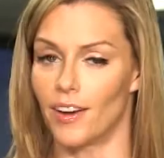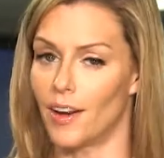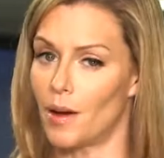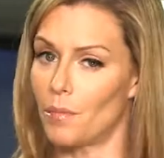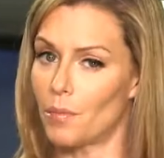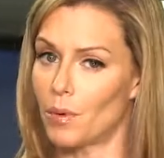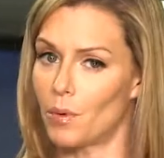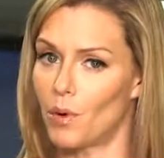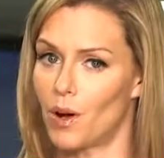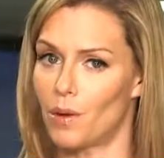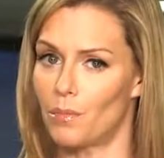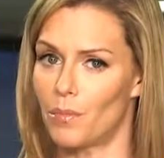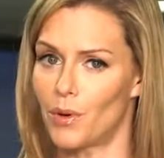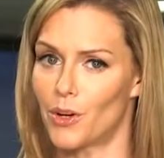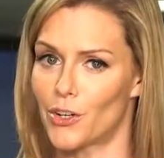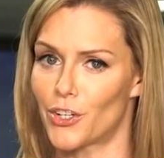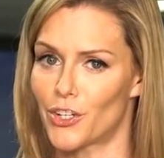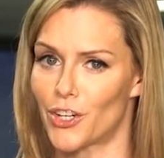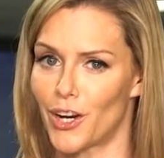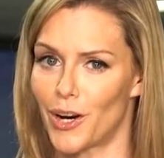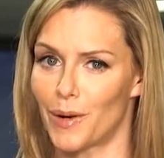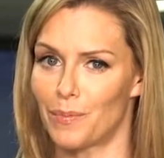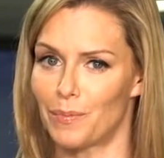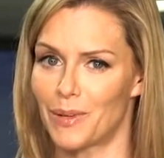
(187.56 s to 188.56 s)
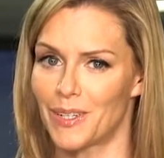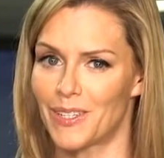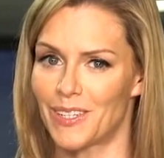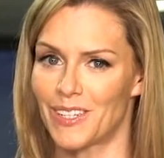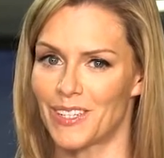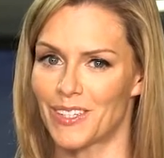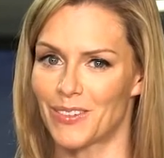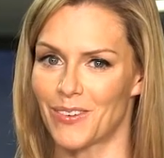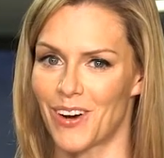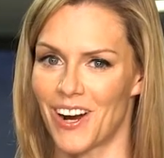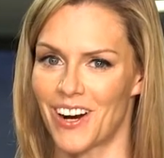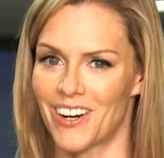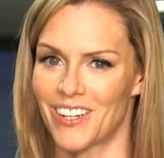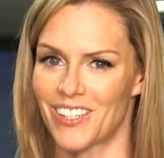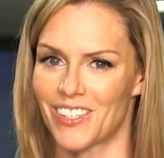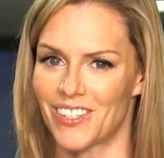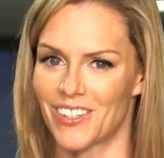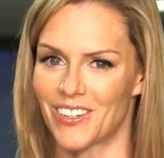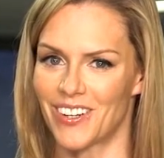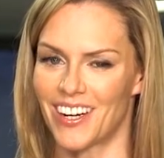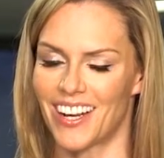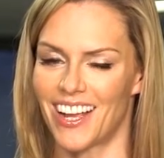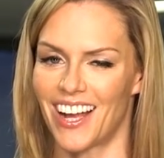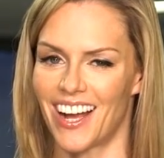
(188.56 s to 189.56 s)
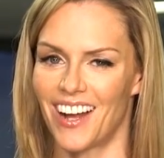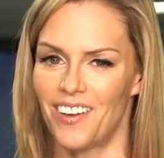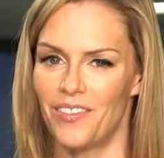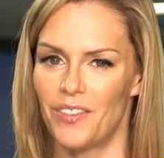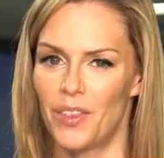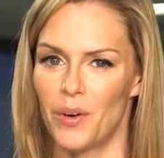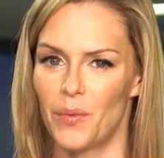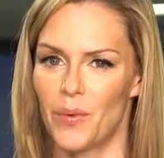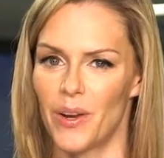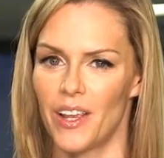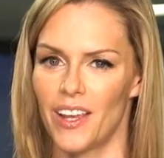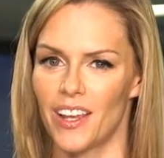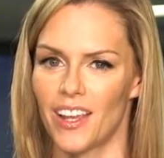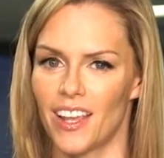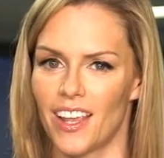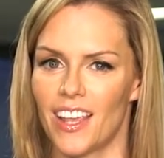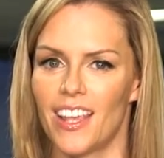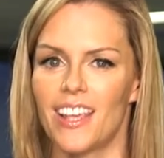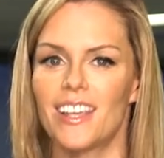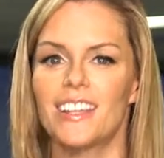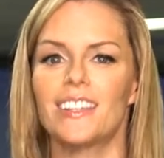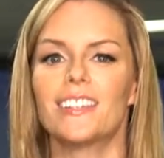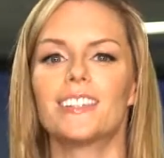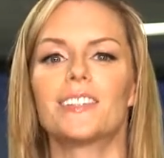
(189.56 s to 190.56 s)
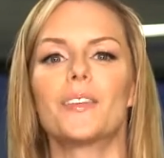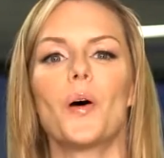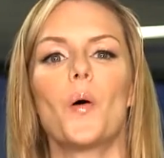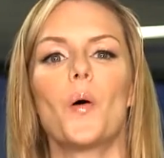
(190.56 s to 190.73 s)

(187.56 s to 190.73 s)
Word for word: the number 1 most shared Business Wire story of the week is